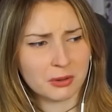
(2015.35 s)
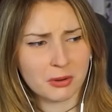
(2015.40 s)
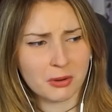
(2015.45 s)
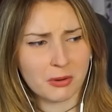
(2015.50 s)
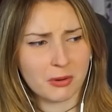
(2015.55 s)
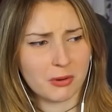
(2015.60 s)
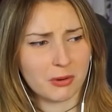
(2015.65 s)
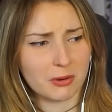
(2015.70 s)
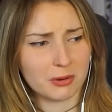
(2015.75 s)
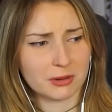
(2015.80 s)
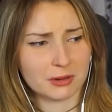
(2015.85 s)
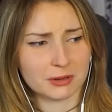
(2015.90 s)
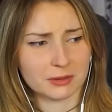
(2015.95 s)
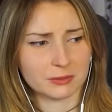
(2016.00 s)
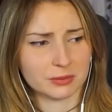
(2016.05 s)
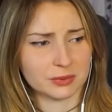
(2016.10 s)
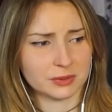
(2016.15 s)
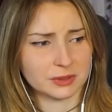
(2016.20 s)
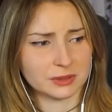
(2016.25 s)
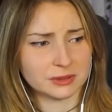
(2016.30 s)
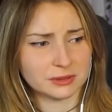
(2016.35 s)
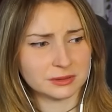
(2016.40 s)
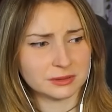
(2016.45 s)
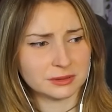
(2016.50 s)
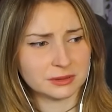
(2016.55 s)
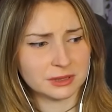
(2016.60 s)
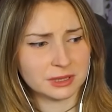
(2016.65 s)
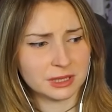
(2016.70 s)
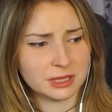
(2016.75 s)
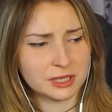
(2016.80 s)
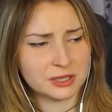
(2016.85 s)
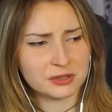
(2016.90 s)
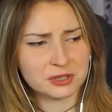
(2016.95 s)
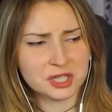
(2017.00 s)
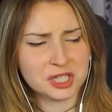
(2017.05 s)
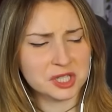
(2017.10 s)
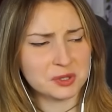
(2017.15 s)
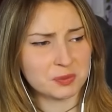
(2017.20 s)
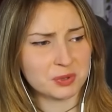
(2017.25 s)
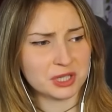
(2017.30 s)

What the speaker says: You're horrible. You're just